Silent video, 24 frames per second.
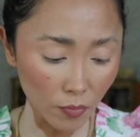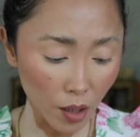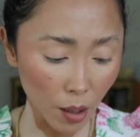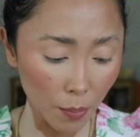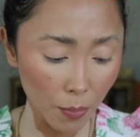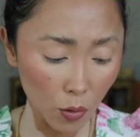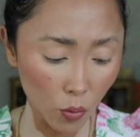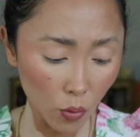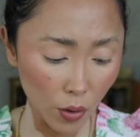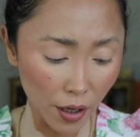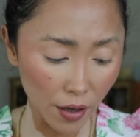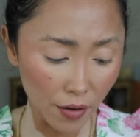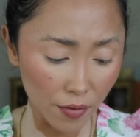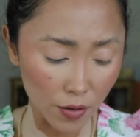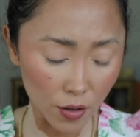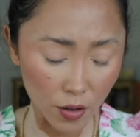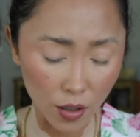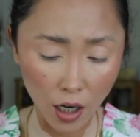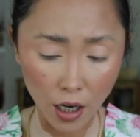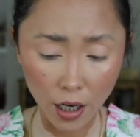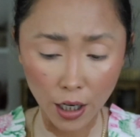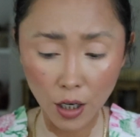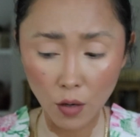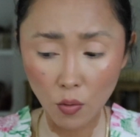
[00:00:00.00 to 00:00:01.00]
But whatever,
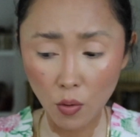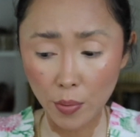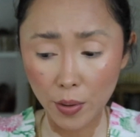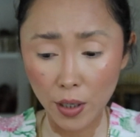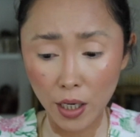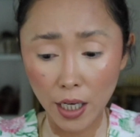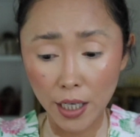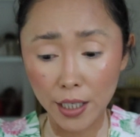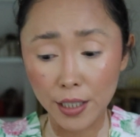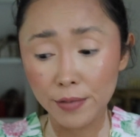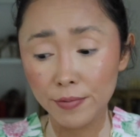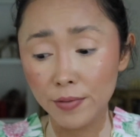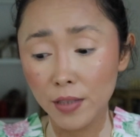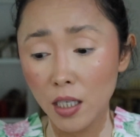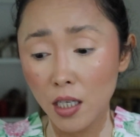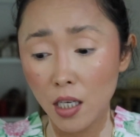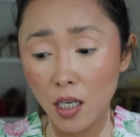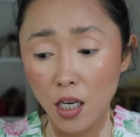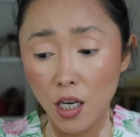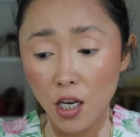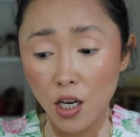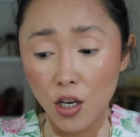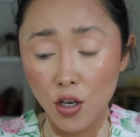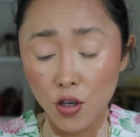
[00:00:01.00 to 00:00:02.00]
we were like,
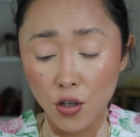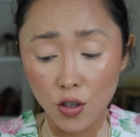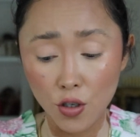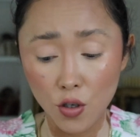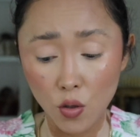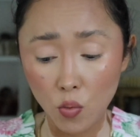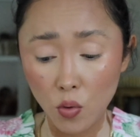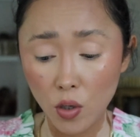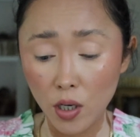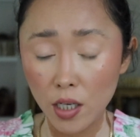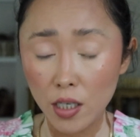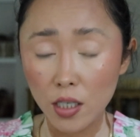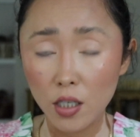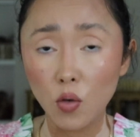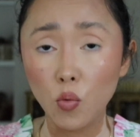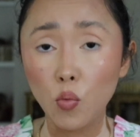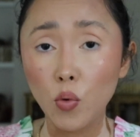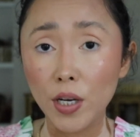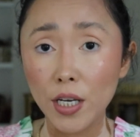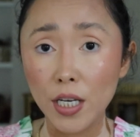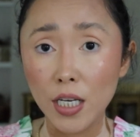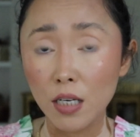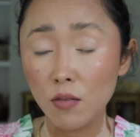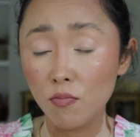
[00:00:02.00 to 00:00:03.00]
you know what,
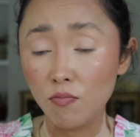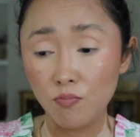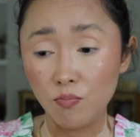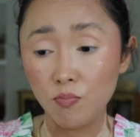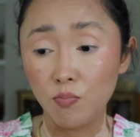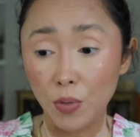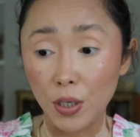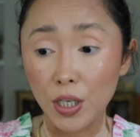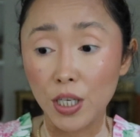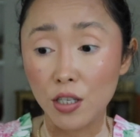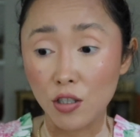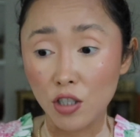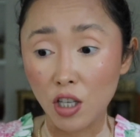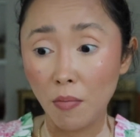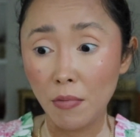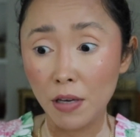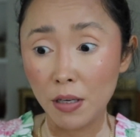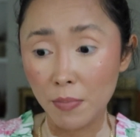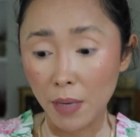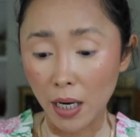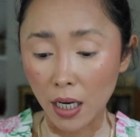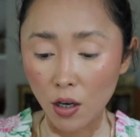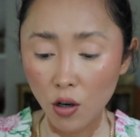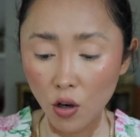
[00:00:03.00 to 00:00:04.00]
he's
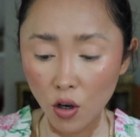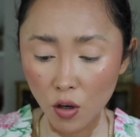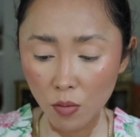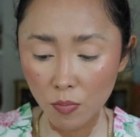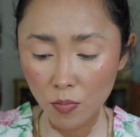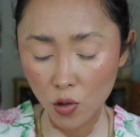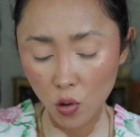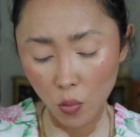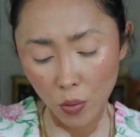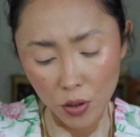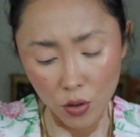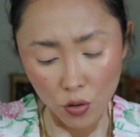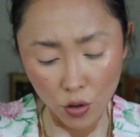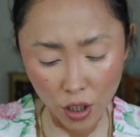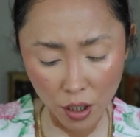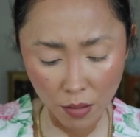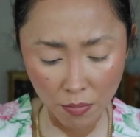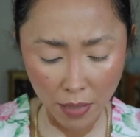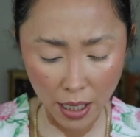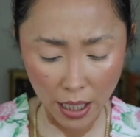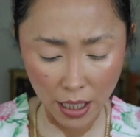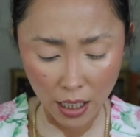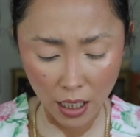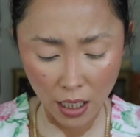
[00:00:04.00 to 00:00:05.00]
coming back home, so we took him
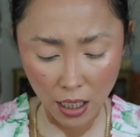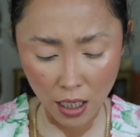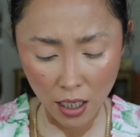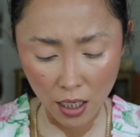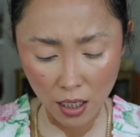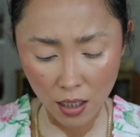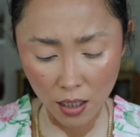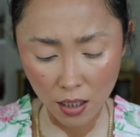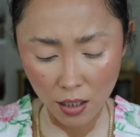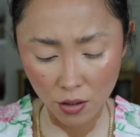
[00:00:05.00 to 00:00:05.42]
back in.